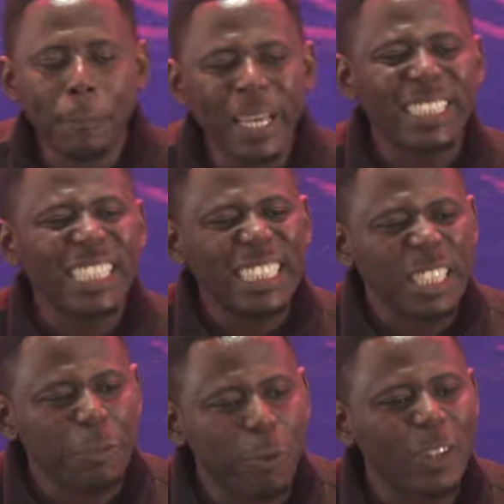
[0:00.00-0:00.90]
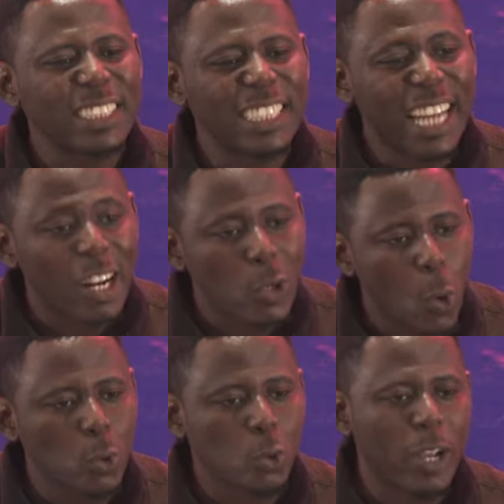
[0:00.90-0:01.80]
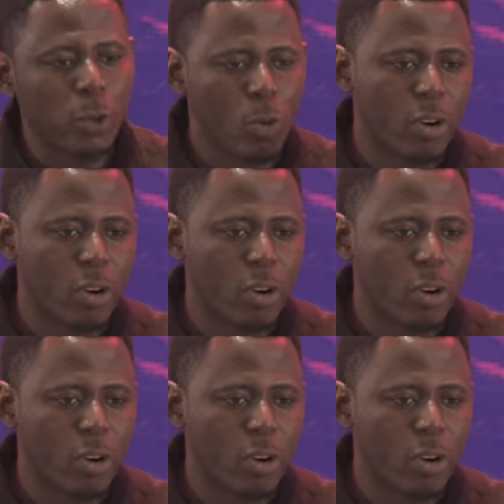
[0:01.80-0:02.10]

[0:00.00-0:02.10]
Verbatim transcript: Peace is the first thing that goes when you